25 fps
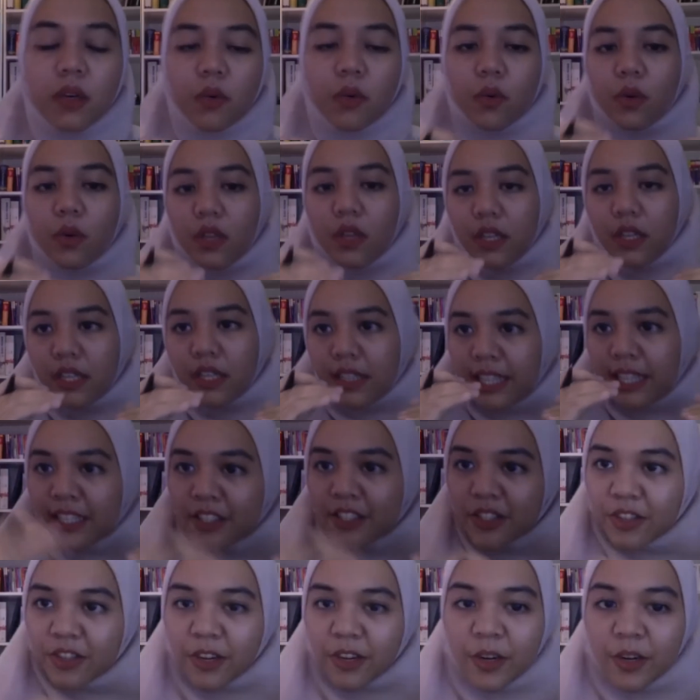uh, let's
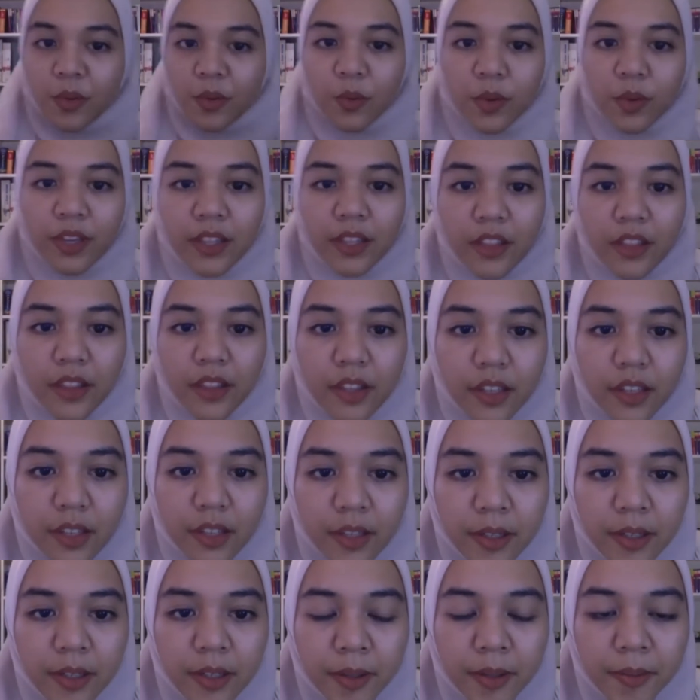start with
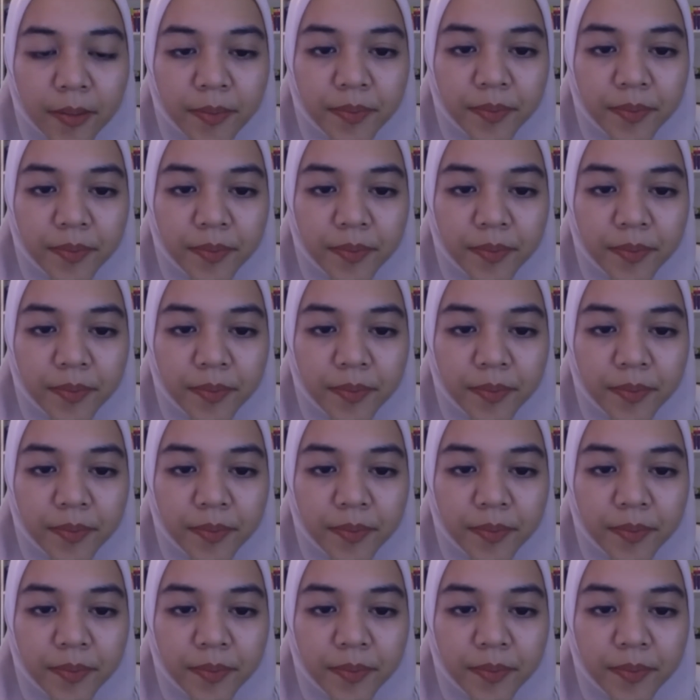uh,